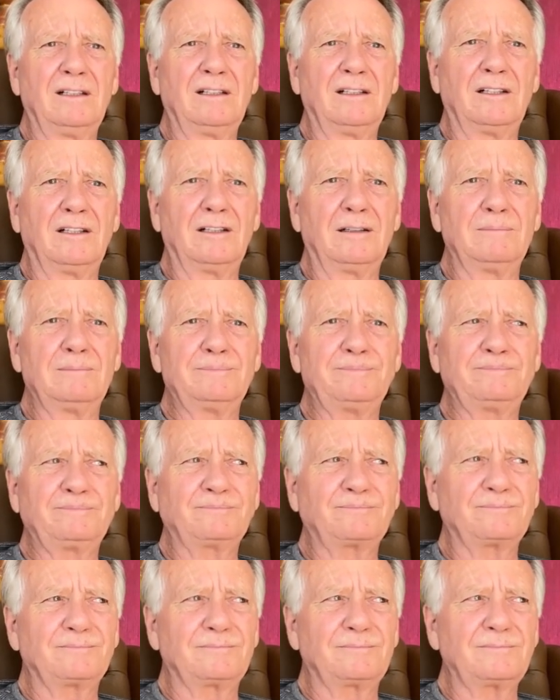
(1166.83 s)

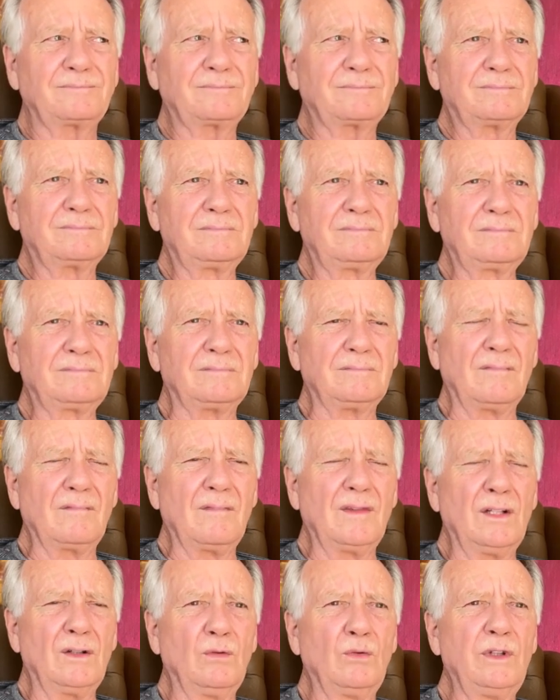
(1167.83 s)

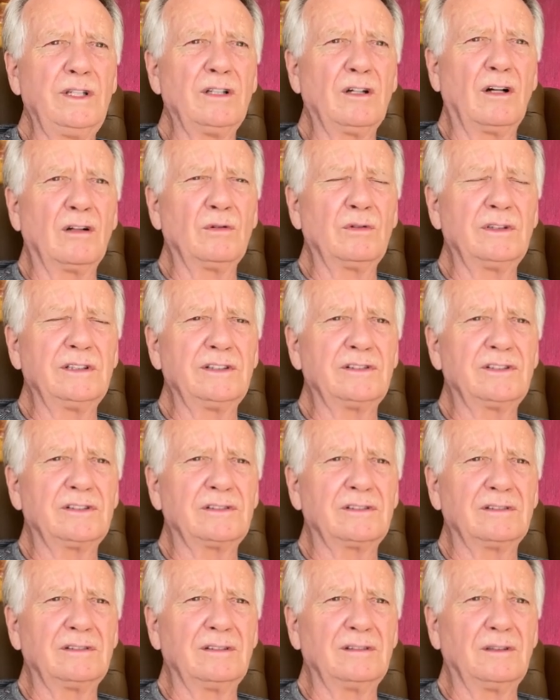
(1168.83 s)
We
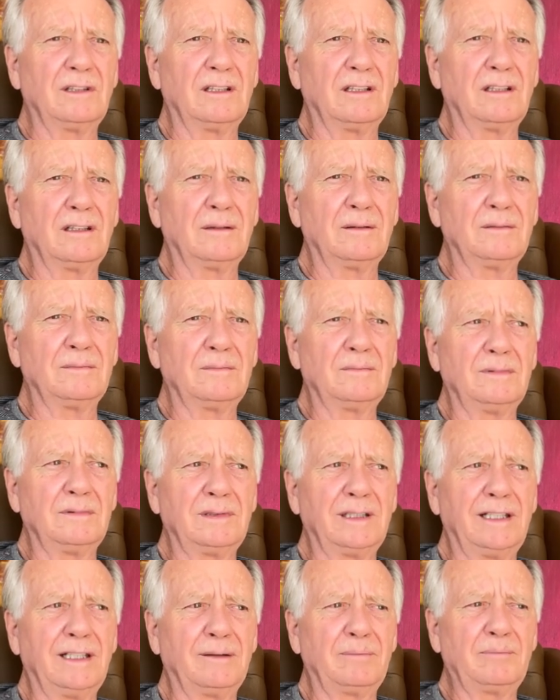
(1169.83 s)
always
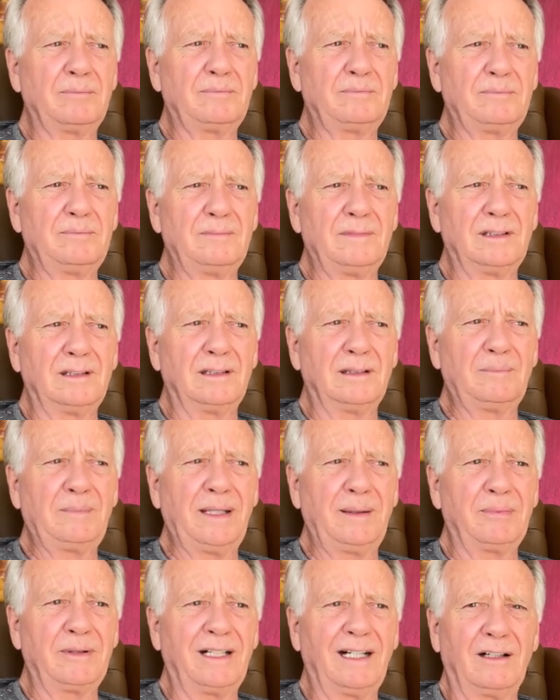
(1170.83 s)
get
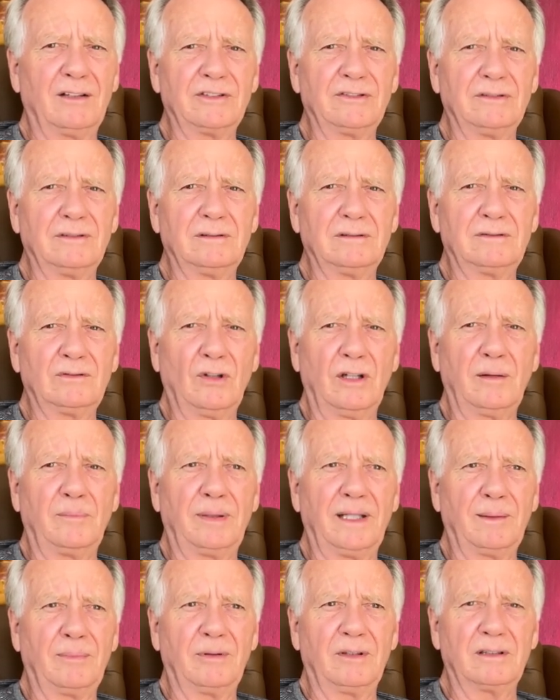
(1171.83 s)
paper towels and toilet
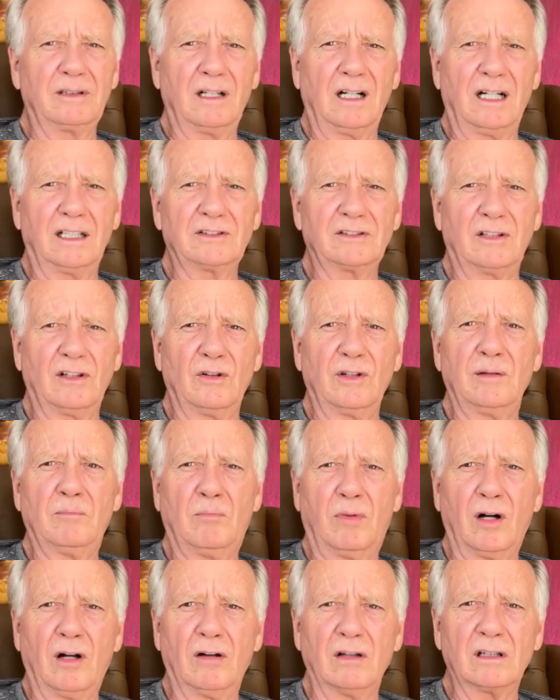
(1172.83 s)
paper at Costco in
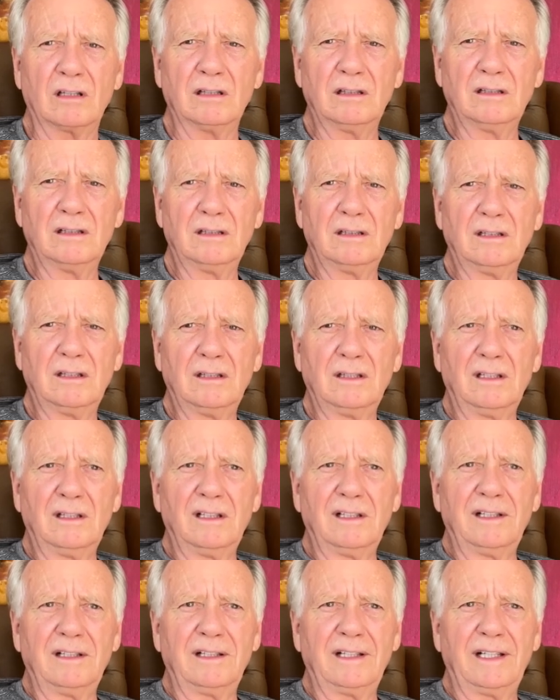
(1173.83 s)
bulk,
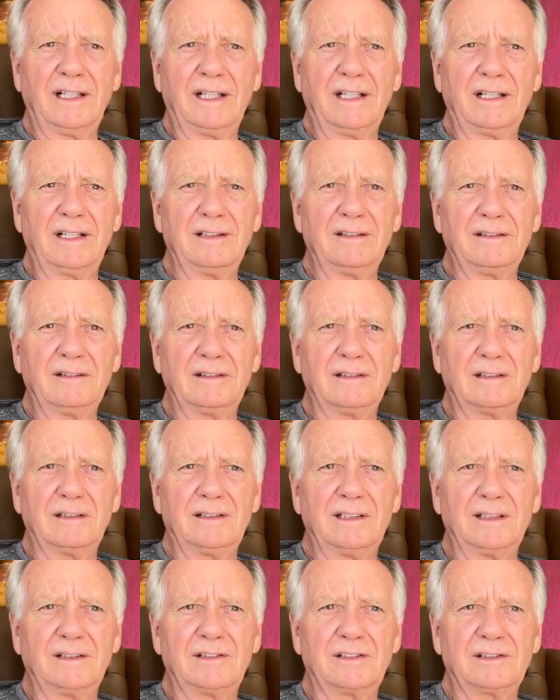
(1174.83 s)
and
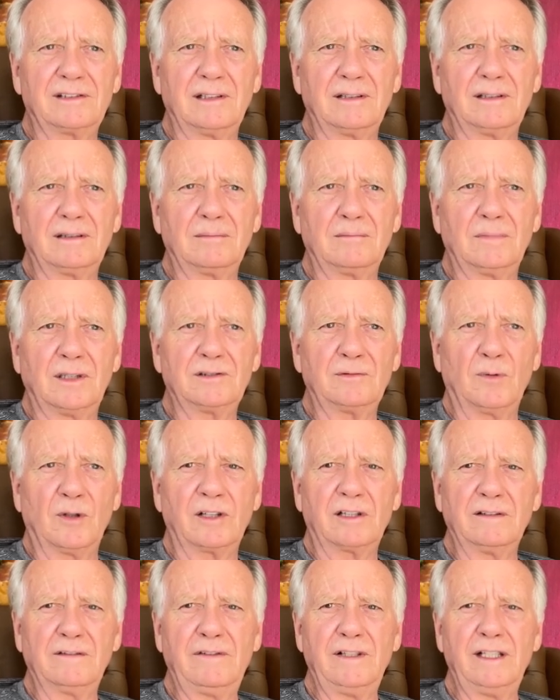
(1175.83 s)
it's much more
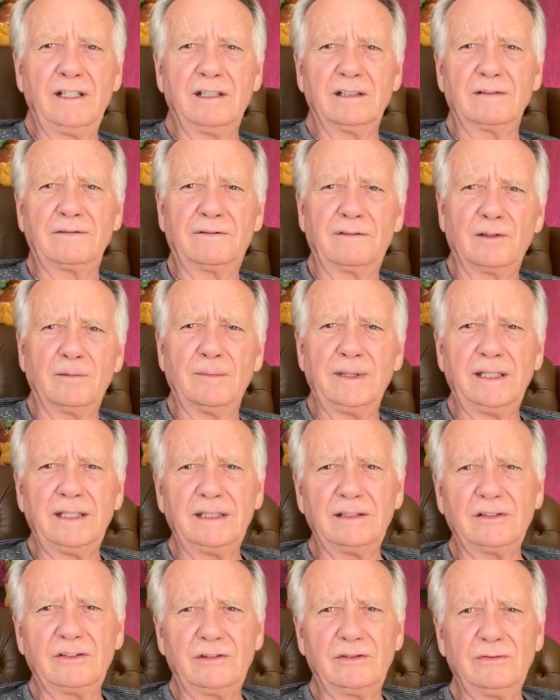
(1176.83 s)
convenient for
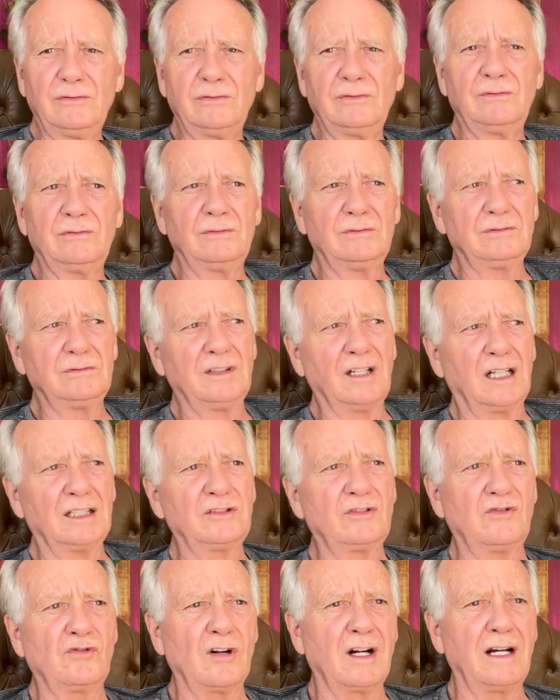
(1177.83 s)
me to
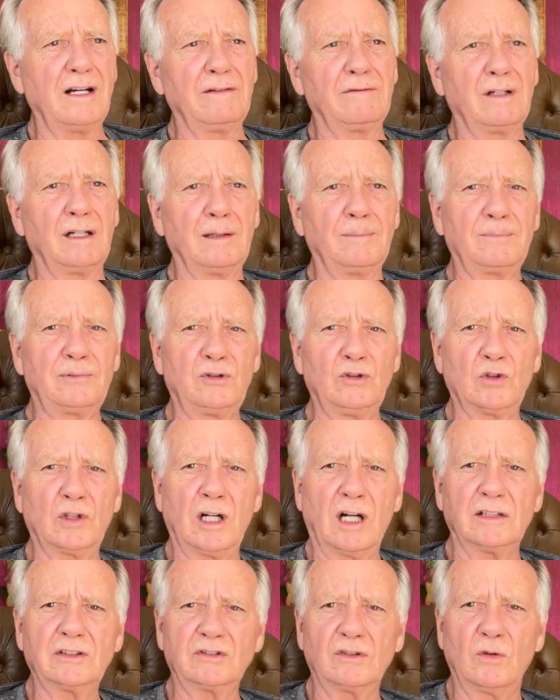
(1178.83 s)
not drive up to
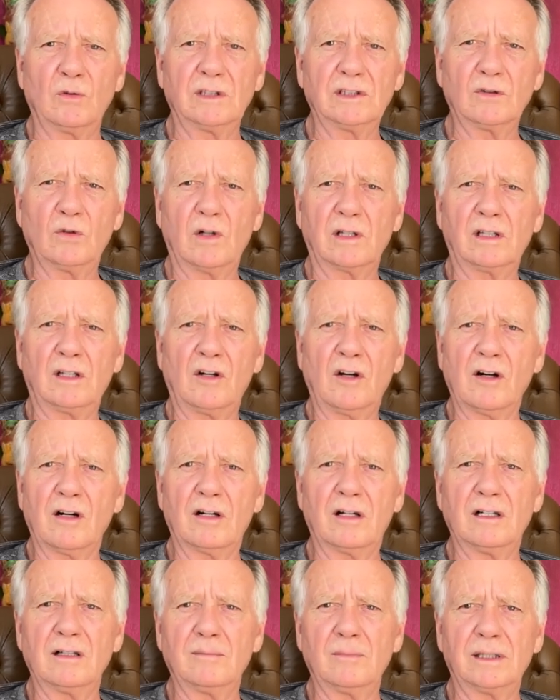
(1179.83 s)
Costco in
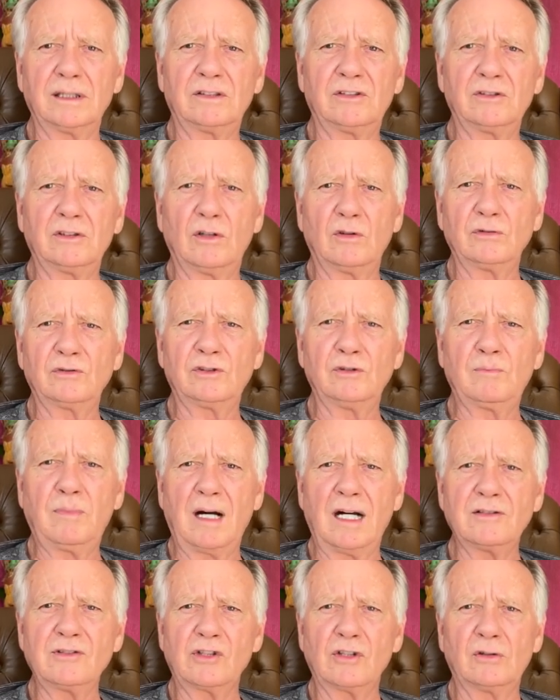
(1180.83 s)
Guadalajara, but to go to
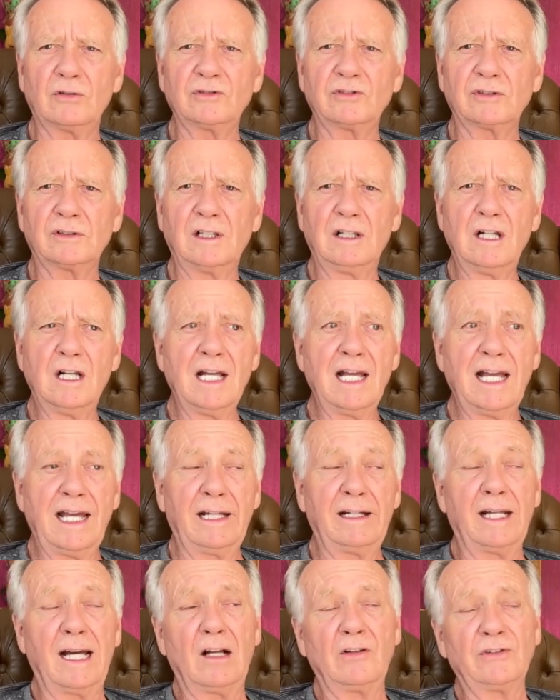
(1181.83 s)
Poncho's.
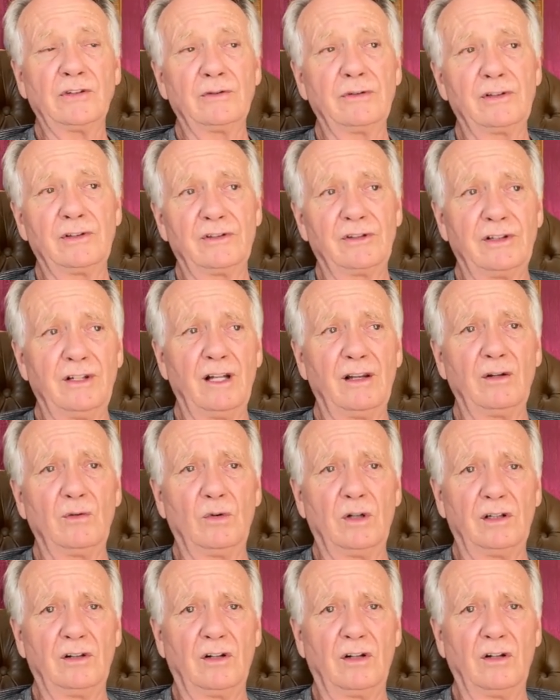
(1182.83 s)
And also there's another
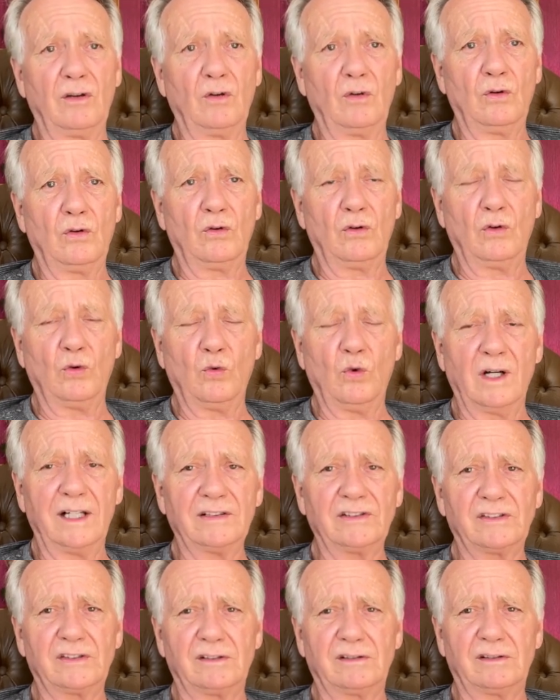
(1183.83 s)
one on the
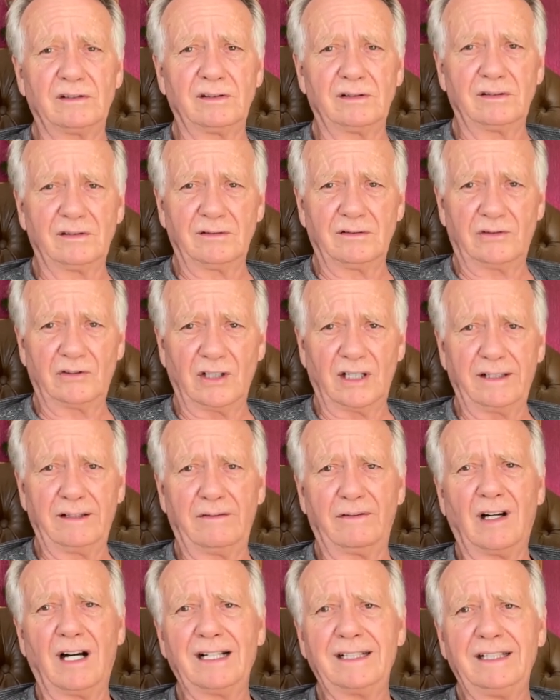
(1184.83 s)
west side
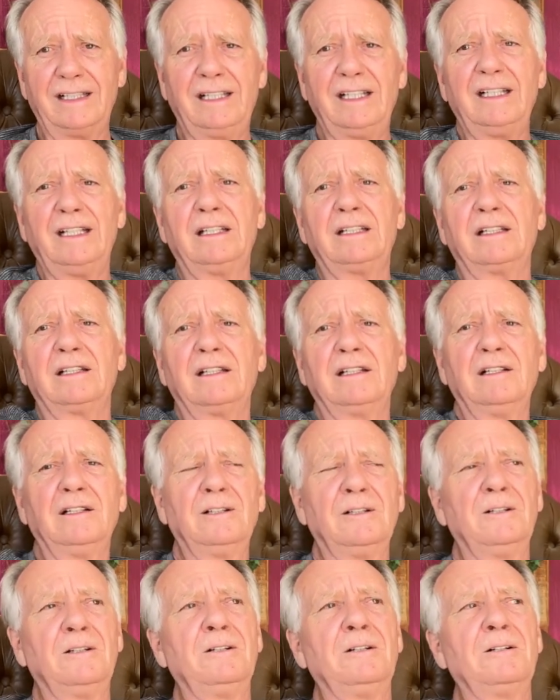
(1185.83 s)
of Ajijic,
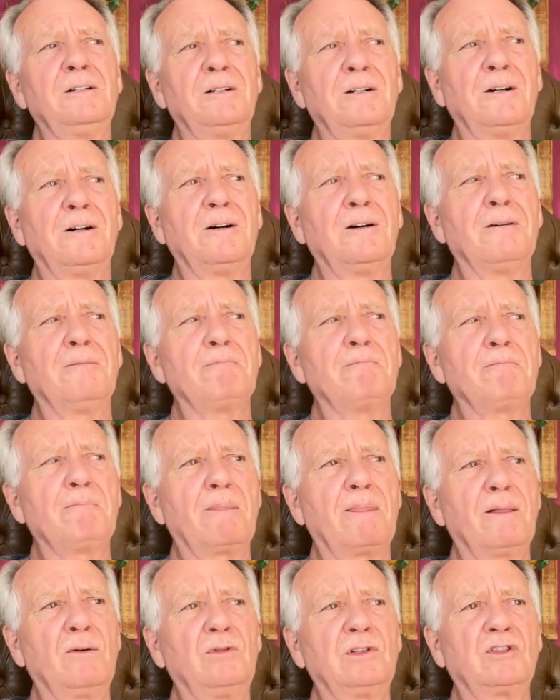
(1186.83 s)

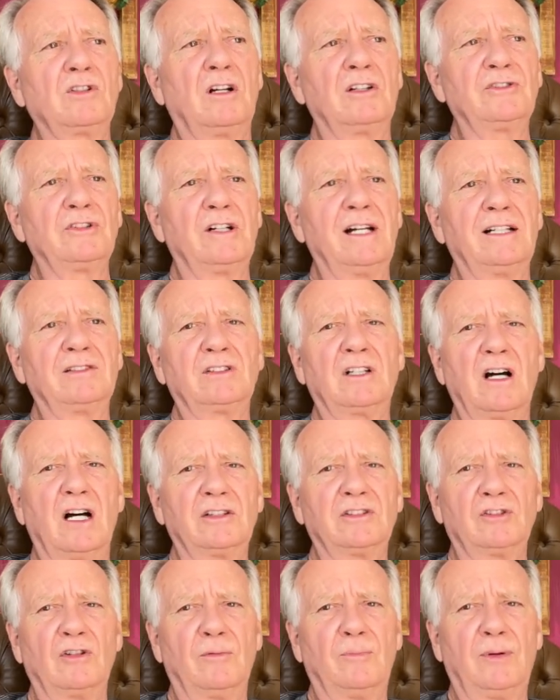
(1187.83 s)
which also has
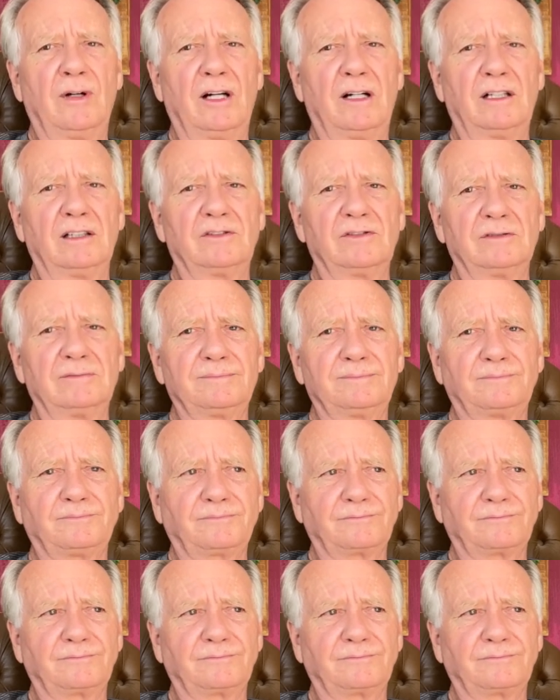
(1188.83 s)
Costco products.